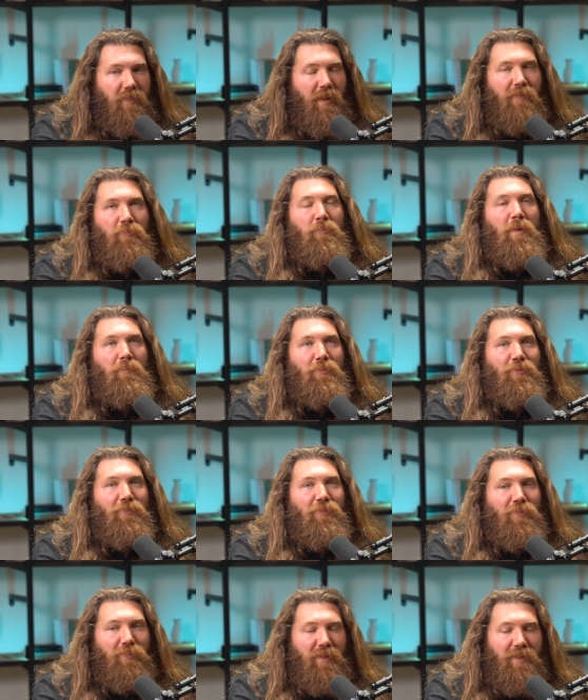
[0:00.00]
I
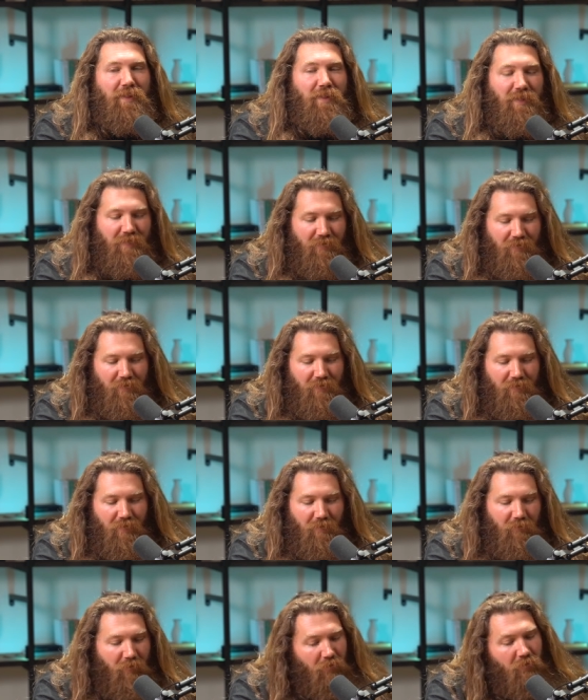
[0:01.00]
remember thinking,
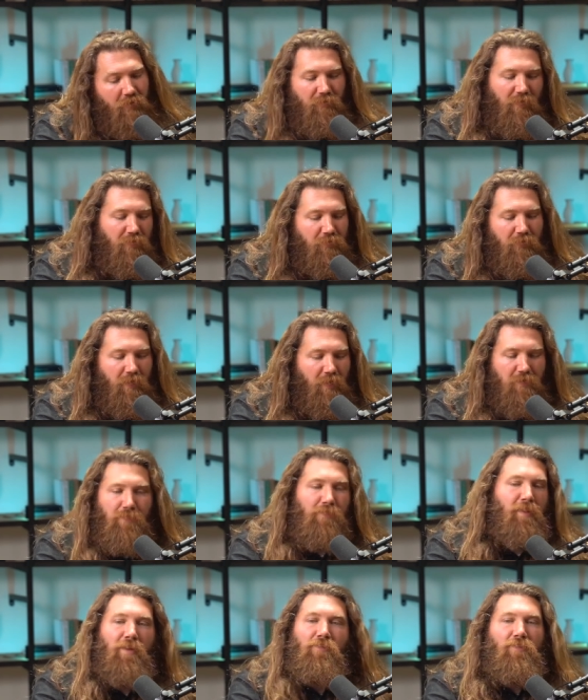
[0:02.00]
I'm like, all right, if I do
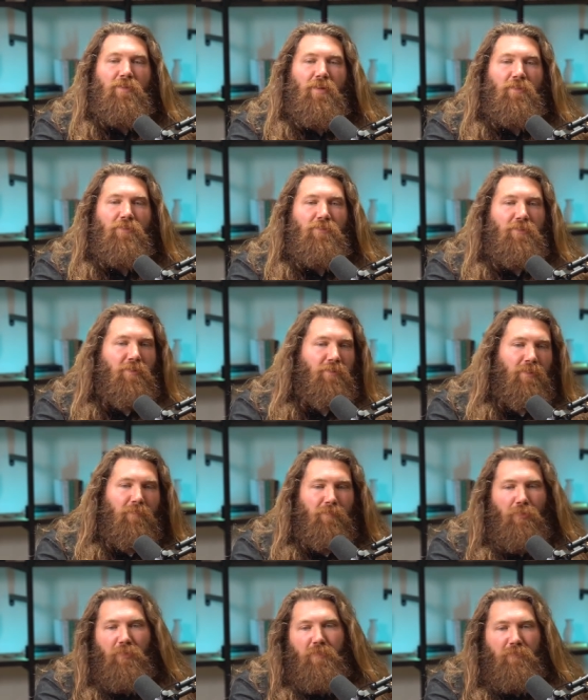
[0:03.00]
$100,000 a year
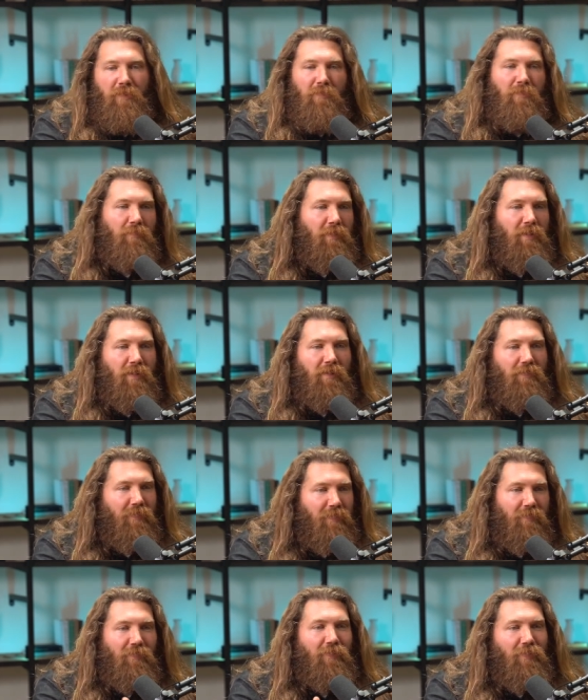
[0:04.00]
on point, blah, blah, blah,
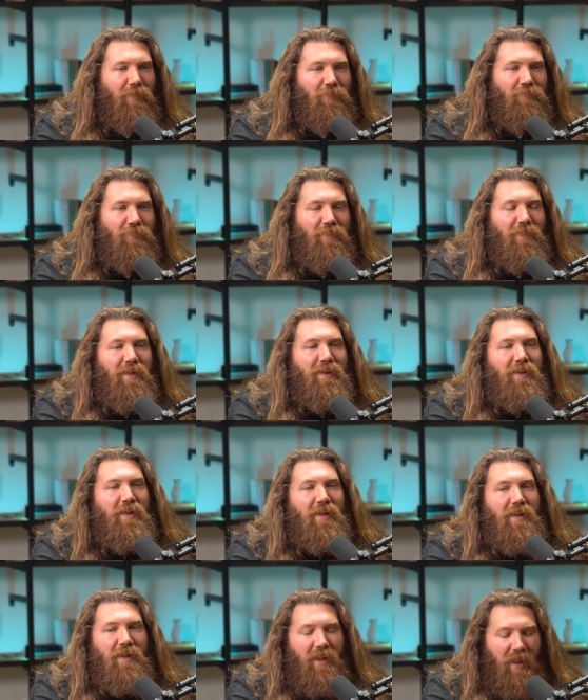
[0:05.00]
yeah. close. And then
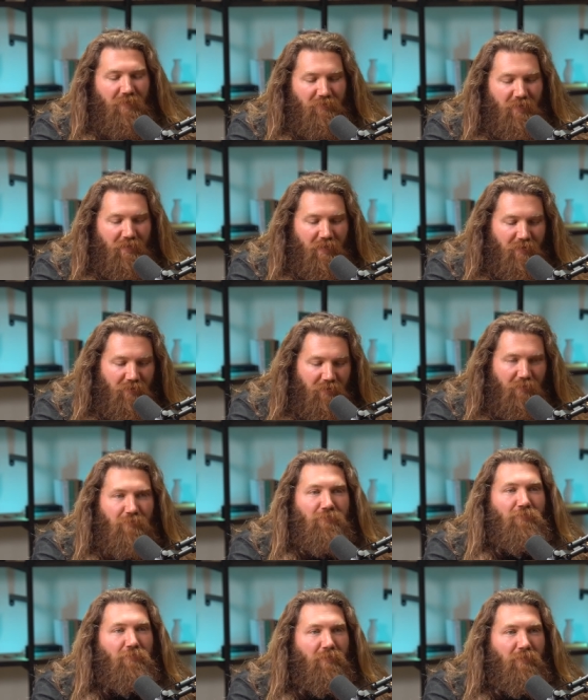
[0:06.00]
as I got
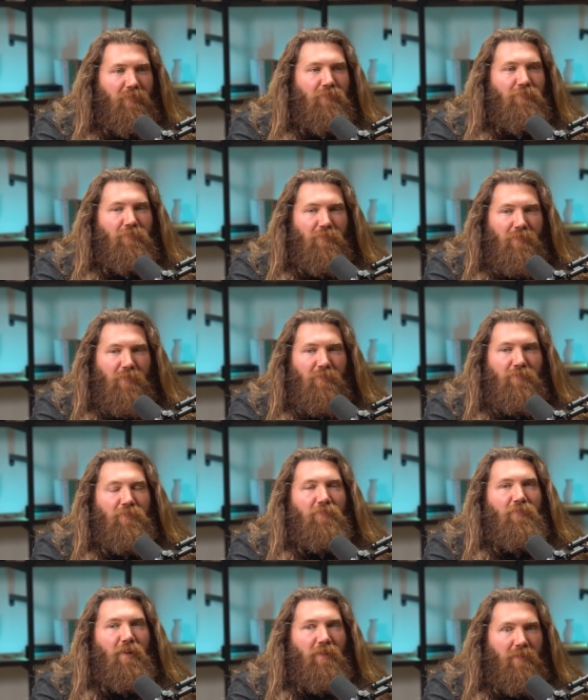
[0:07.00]
closer and closer and
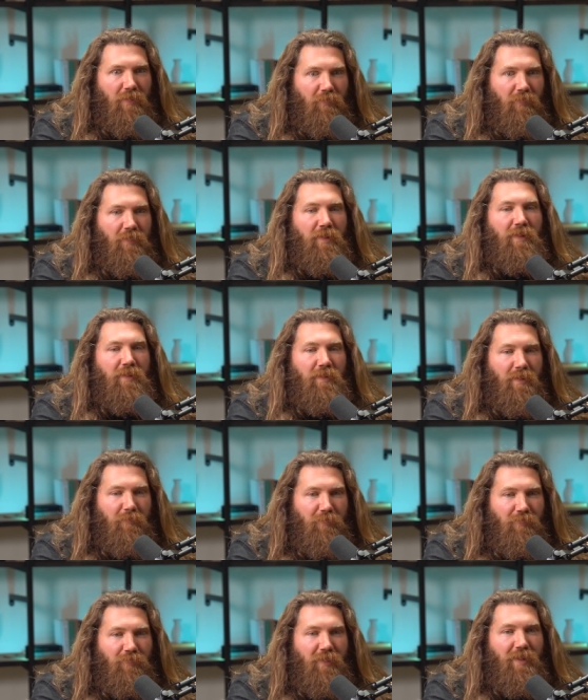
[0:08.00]
closer, it's like, all right, we're hitting
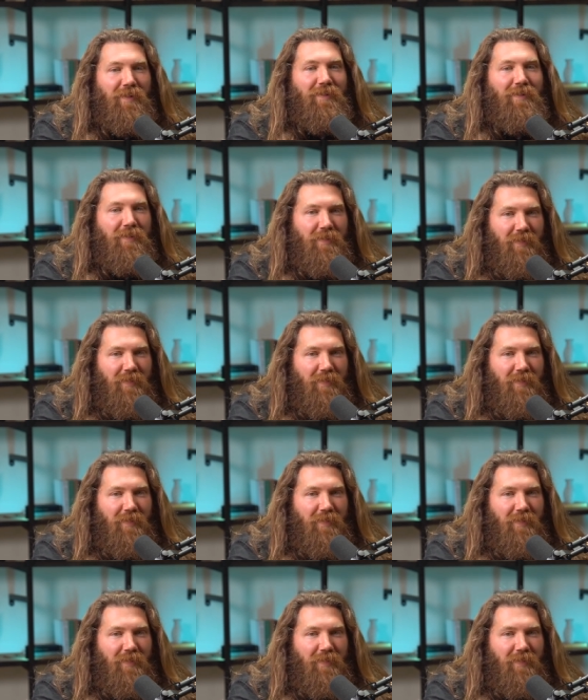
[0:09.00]
numbers that